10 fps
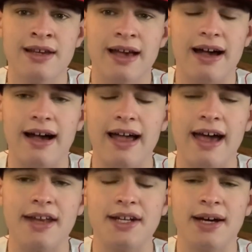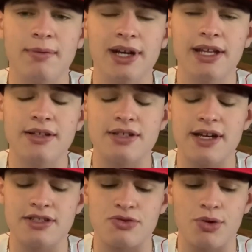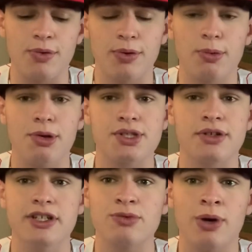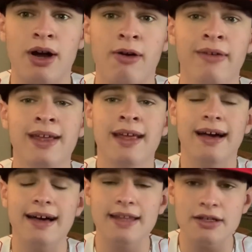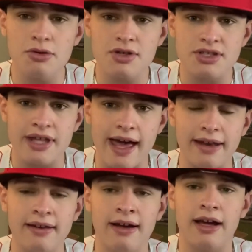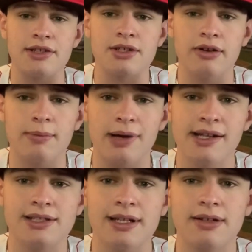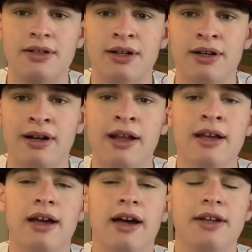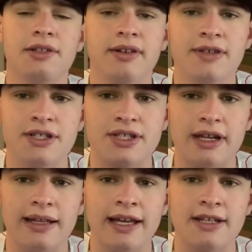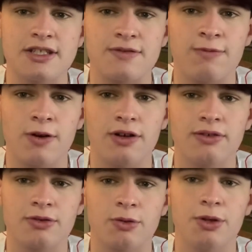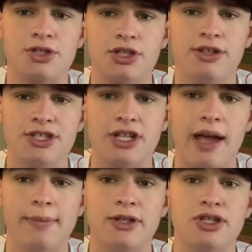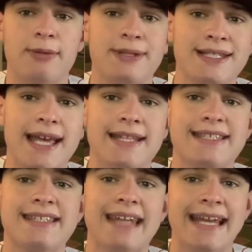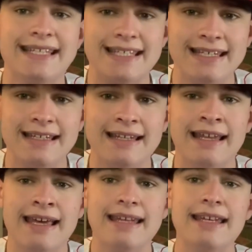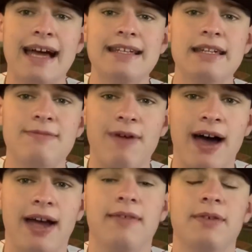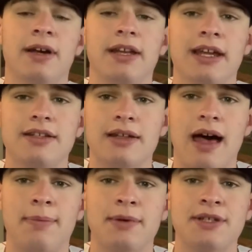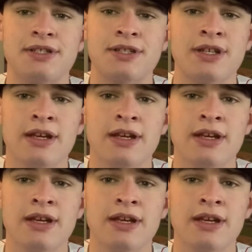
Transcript: at winning the 2021 World Series. Well, they do just that. Brian Snicker delivers Atlanta's first World Series championship since 1995. Antonopoulos,